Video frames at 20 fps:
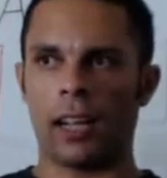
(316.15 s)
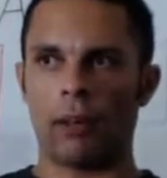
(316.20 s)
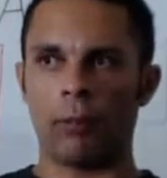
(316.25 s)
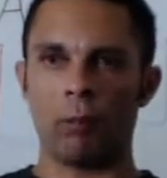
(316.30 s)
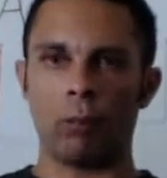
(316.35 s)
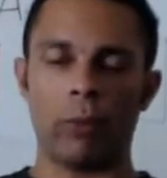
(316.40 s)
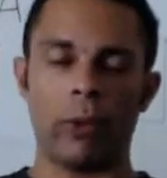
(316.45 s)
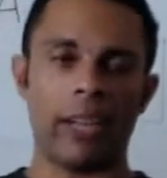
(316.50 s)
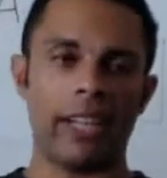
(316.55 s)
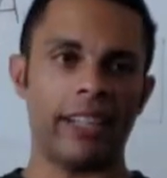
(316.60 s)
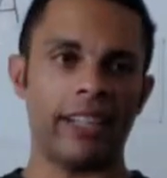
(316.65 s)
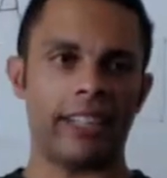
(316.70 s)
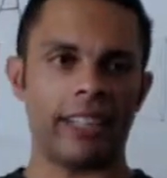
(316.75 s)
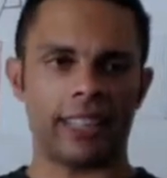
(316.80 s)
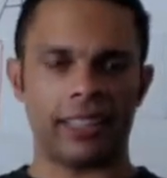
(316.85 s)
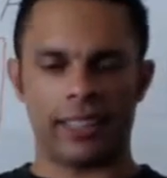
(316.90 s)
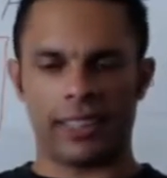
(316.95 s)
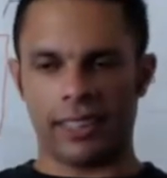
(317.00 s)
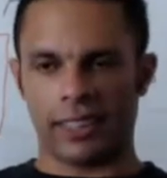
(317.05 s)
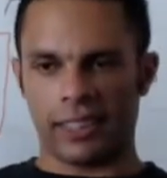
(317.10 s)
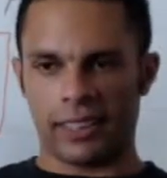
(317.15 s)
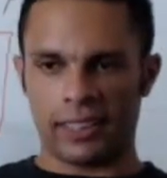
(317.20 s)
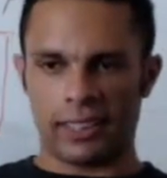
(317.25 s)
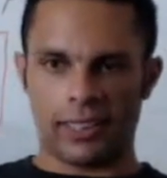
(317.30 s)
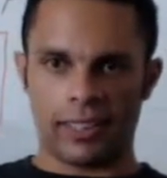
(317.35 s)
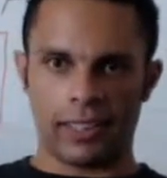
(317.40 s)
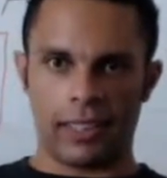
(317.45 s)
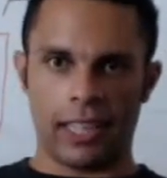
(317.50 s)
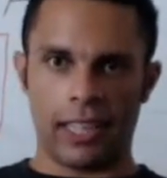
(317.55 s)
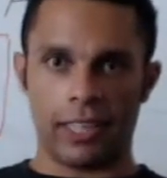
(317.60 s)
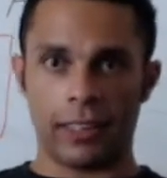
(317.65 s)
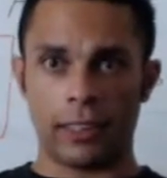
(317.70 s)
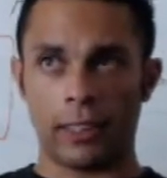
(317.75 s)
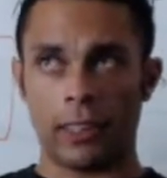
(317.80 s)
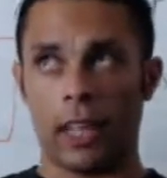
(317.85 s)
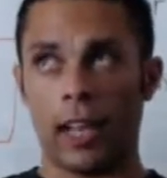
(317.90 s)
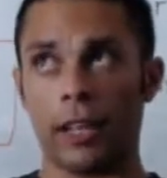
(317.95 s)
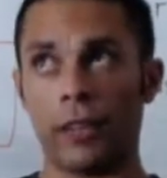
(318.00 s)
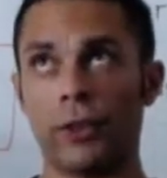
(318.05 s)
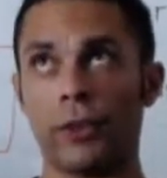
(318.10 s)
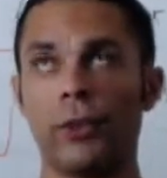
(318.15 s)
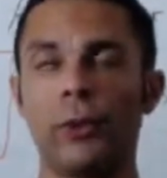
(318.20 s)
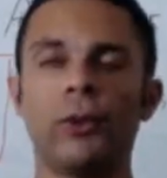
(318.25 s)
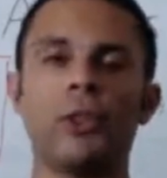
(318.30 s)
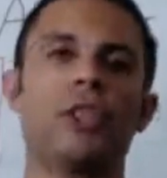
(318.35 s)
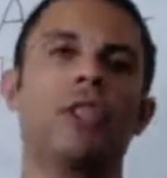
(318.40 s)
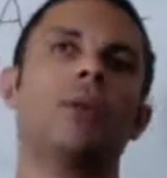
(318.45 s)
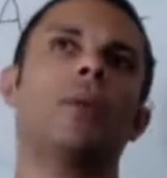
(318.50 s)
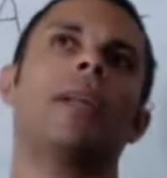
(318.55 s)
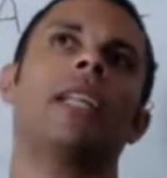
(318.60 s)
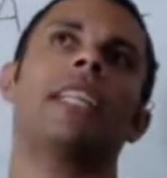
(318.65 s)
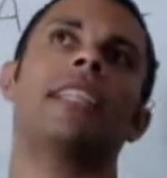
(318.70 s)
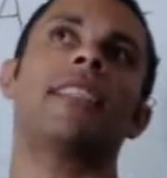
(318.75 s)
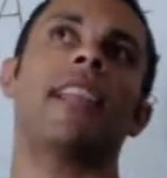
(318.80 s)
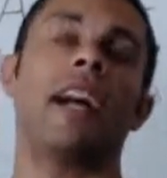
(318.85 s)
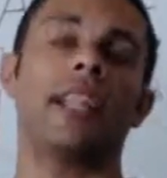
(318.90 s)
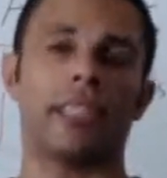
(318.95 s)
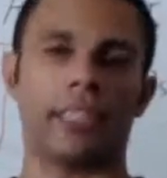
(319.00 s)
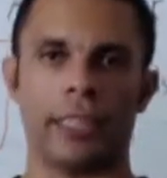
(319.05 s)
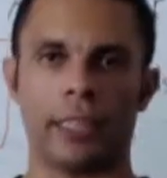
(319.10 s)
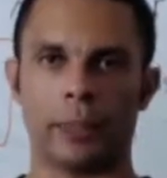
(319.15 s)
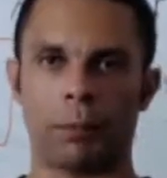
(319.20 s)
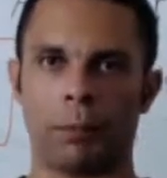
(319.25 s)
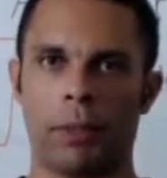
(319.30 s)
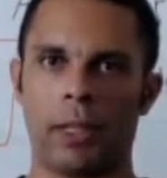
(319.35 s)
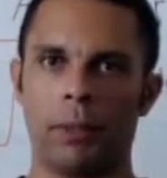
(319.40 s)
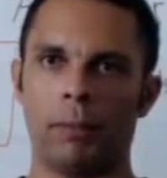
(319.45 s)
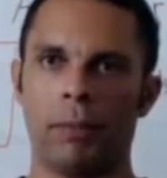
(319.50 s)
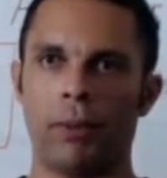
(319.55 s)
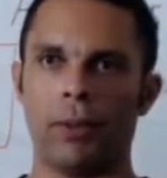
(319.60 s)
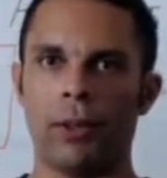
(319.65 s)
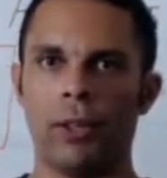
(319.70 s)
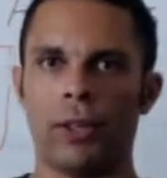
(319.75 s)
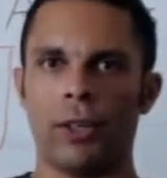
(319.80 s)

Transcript: weird or unusual endogenous people